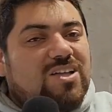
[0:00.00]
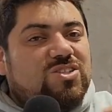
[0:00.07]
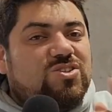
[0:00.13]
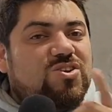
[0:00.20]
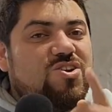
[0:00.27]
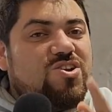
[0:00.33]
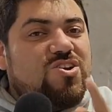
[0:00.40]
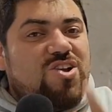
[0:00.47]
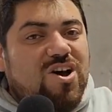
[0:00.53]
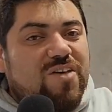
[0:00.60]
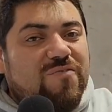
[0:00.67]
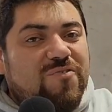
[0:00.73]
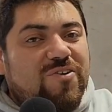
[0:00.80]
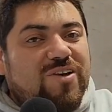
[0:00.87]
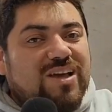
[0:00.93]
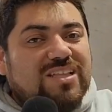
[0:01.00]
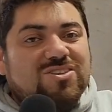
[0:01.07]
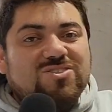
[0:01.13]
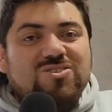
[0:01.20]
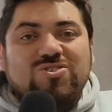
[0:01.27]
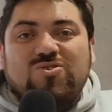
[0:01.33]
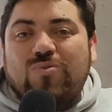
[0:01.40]
do not forget
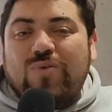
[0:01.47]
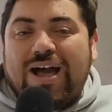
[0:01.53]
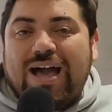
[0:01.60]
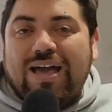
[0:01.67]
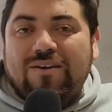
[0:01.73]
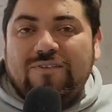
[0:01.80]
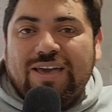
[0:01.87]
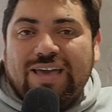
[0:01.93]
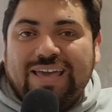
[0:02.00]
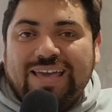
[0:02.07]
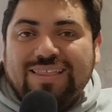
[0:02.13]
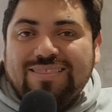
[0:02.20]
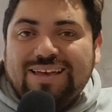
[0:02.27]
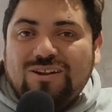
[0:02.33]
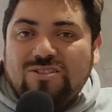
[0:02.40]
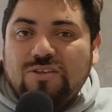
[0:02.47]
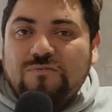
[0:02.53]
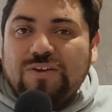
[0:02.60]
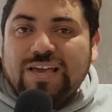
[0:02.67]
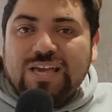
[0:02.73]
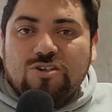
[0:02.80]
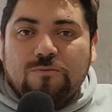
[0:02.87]
to subscribe, hit the
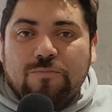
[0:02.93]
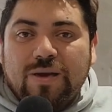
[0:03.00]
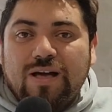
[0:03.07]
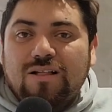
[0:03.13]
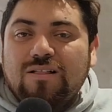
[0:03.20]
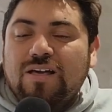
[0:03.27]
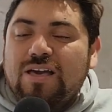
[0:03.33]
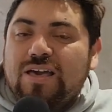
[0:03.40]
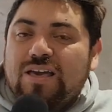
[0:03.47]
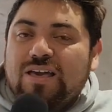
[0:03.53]
notification bell.